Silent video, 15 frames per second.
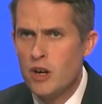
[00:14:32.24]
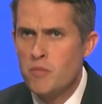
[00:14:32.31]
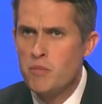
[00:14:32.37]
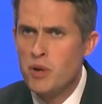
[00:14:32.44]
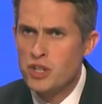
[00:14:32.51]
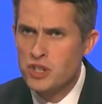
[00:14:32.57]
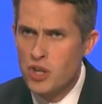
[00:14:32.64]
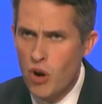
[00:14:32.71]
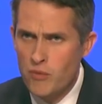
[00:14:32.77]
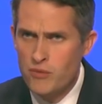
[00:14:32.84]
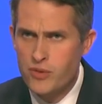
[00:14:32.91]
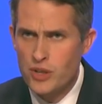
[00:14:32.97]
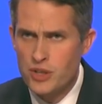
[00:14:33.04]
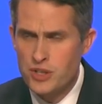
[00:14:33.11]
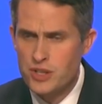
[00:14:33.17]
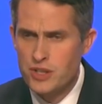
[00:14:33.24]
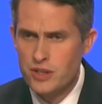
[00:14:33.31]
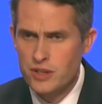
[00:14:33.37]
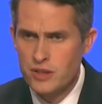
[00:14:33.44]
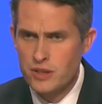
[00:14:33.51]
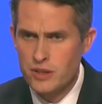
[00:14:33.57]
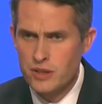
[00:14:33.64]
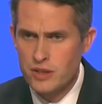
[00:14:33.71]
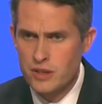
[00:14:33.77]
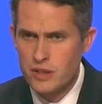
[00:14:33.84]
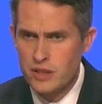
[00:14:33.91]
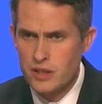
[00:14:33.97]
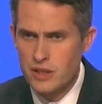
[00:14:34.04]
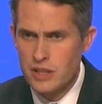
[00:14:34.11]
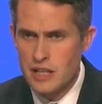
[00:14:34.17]
But, conference,
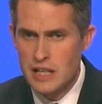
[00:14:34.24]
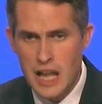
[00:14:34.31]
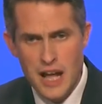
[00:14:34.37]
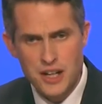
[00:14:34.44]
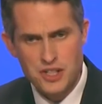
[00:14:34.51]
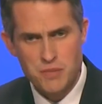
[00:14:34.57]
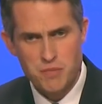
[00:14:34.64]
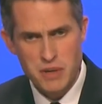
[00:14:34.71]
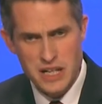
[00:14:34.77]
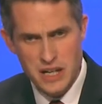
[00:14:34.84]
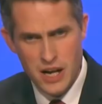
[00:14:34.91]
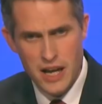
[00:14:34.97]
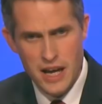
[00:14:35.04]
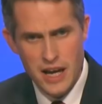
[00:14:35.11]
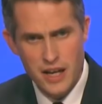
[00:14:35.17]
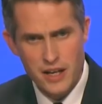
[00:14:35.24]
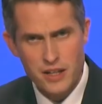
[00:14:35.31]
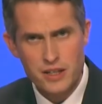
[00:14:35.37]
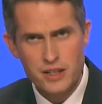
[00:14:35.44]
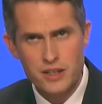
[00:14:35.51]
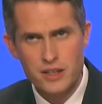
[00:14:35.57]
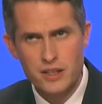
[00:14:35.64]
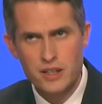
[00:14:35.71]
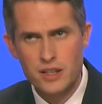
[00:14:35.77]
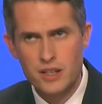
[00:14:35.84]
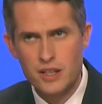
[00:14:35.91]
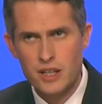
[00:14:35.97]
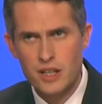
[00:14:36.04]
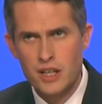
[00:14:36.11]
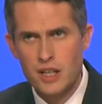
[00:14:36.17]
let's be clear.
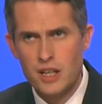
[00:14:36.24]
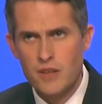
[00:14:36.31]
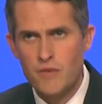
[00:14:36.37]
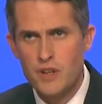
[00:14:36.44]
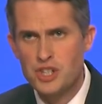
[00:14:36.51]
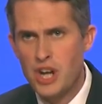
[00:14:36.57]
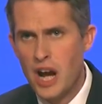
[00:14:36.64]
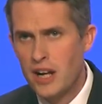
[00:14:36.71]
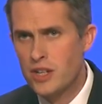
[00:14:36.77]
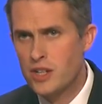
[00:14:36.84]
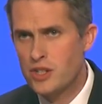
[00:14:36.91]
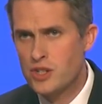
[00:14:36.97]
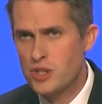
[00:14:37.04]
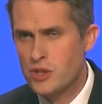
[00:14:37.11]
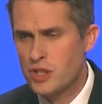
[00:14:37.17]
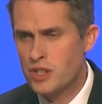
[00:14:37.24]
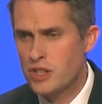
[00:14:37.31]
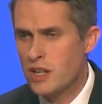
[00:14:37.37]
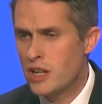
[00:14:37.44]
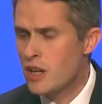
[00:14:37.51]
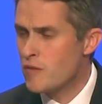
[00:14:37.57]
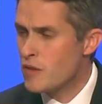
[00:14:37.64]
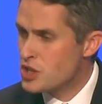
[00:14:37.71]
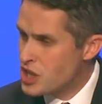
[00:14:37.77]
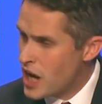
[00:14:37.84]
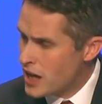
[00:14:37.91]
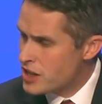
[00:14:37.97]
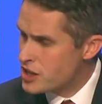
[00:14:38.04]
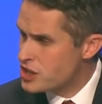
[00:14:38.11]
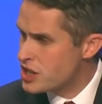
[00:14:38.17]
The, challenge, the
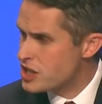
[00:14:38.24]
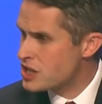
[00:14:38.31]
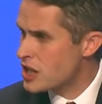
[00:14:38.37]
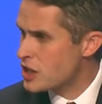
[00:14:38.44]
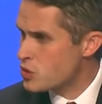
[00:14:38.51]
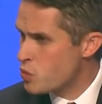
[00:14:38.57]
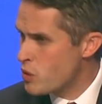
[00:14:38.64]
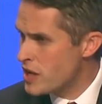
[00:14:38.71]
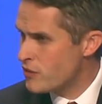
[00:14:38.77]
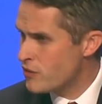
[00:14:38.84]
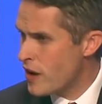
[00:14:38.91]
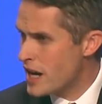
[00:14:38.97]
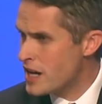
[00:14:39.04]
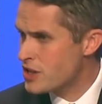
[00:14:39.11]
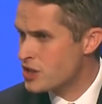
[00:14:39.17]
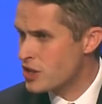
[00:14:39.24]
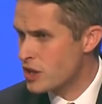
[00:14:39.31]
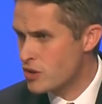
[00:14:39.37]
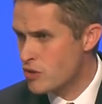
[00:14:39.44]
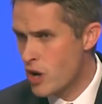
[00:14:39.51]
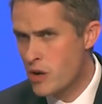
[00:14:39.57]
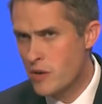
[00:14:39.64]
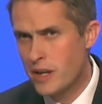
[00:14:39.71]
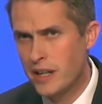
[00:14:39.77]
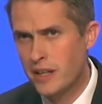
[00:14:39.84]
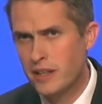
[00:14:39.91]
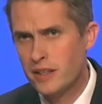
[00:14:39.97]
challenges that we face are growing.